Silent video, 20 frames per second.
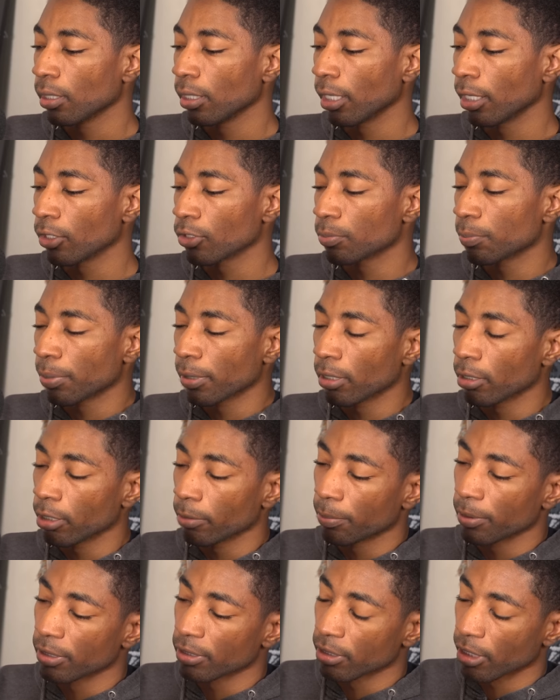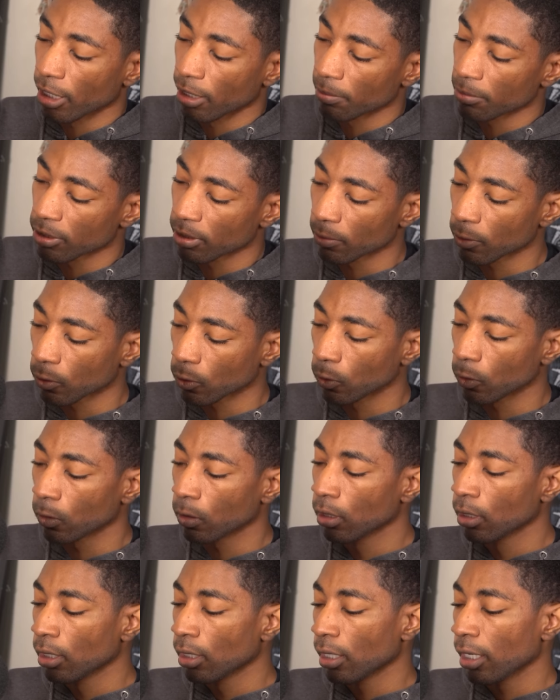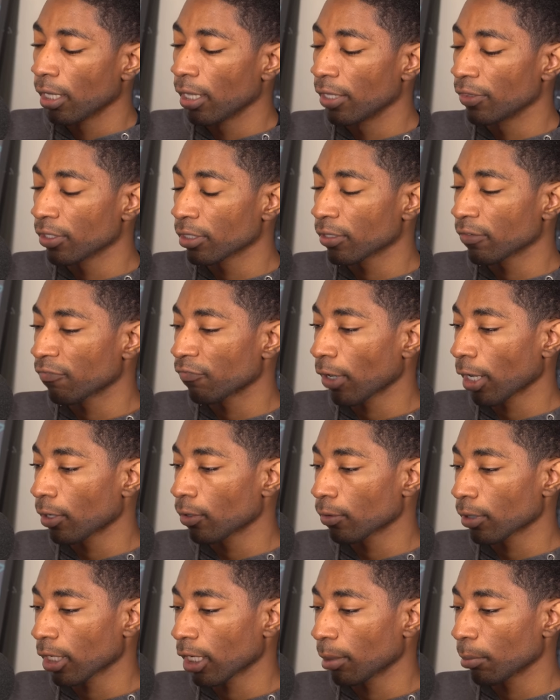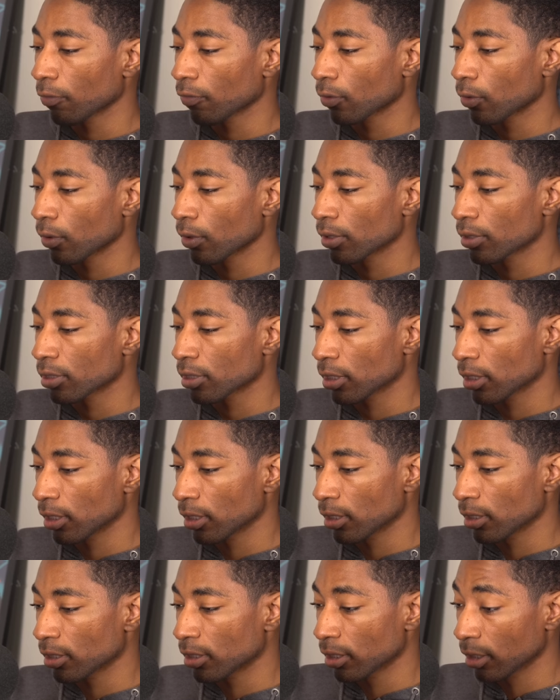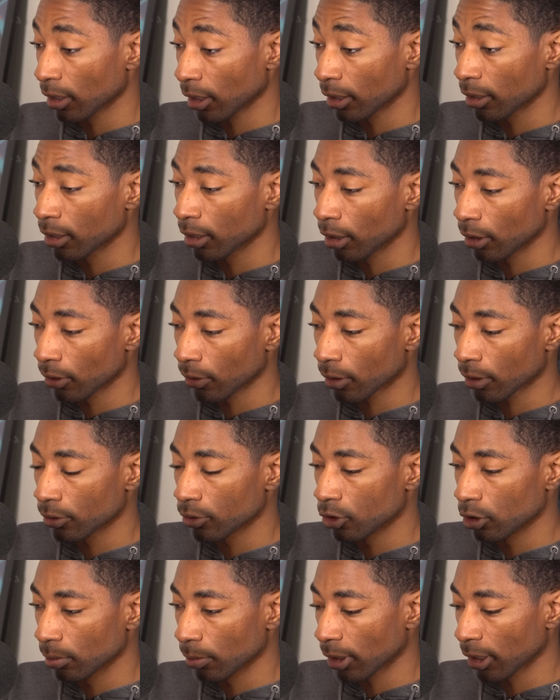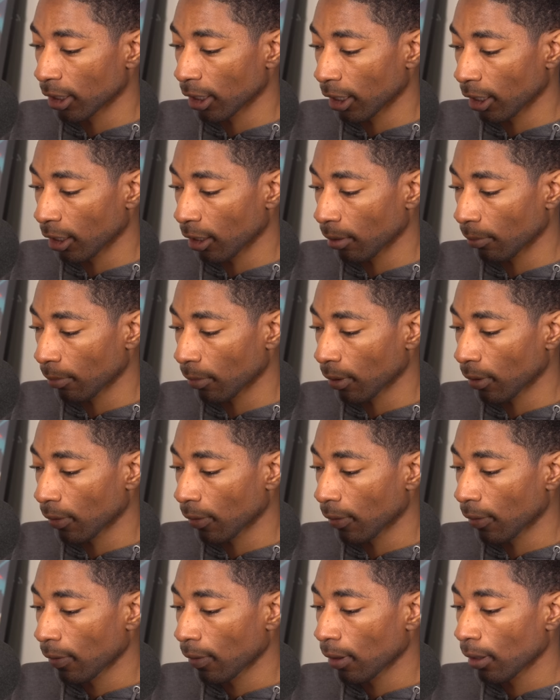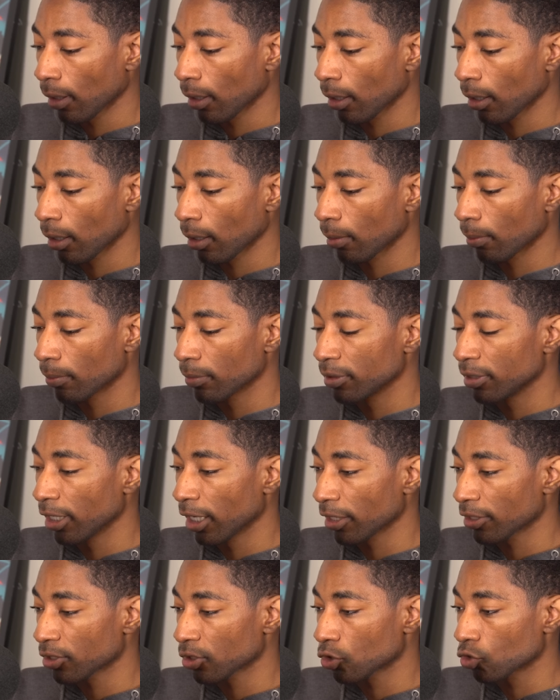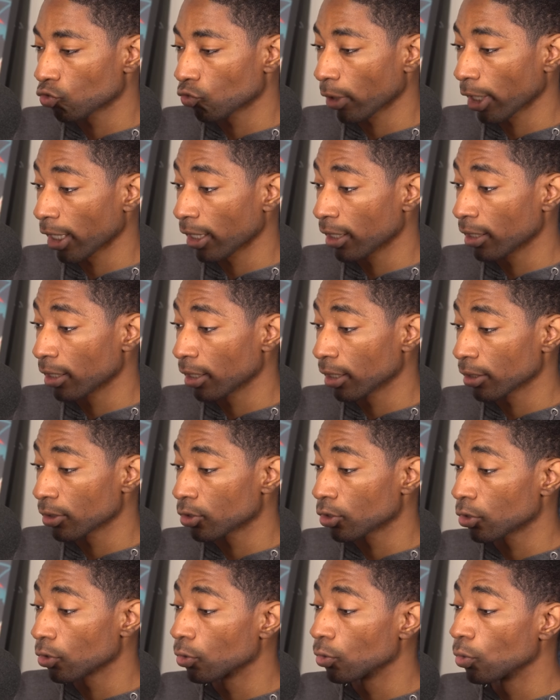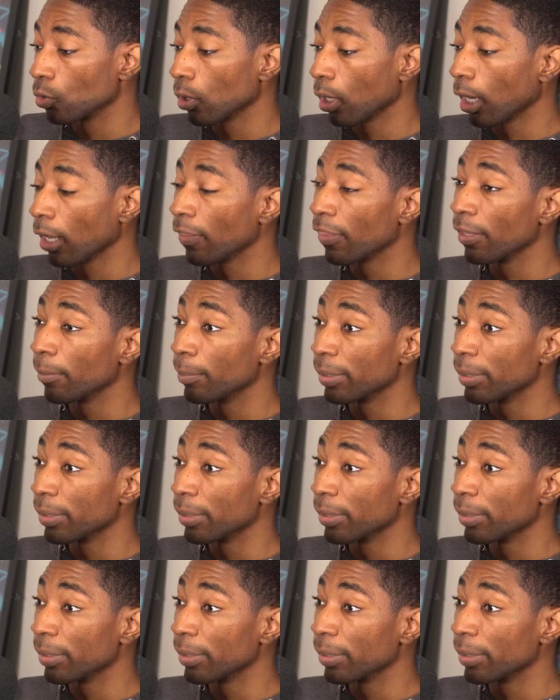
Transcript: Yeah, those period piece games seem cool. And I think the final game, of course, is the Hideo Kojima game um, Death Stranding 2 on the